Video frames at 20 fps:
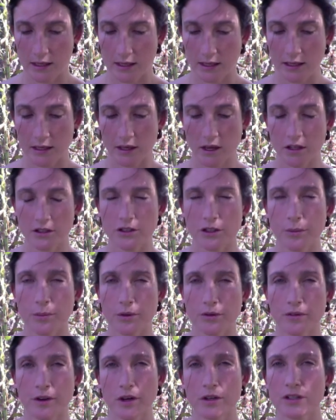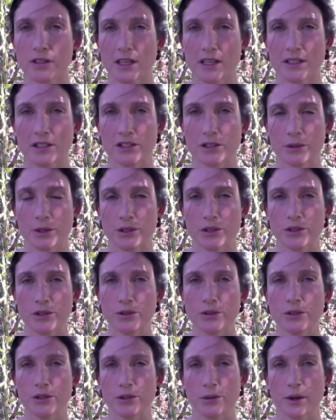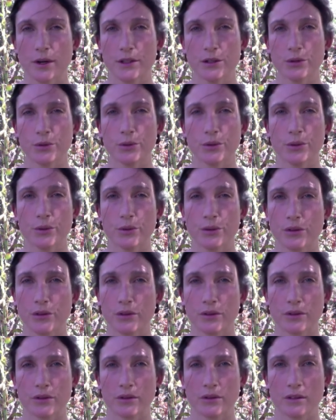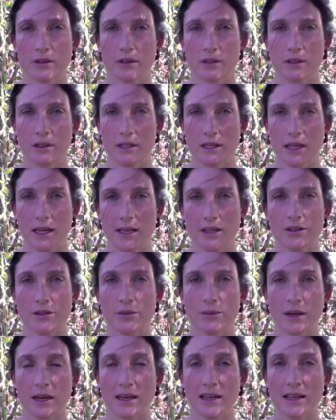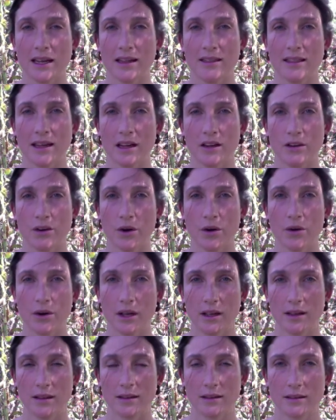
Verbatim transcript: It also provokes us to attune to our truth and to radiate that knowing.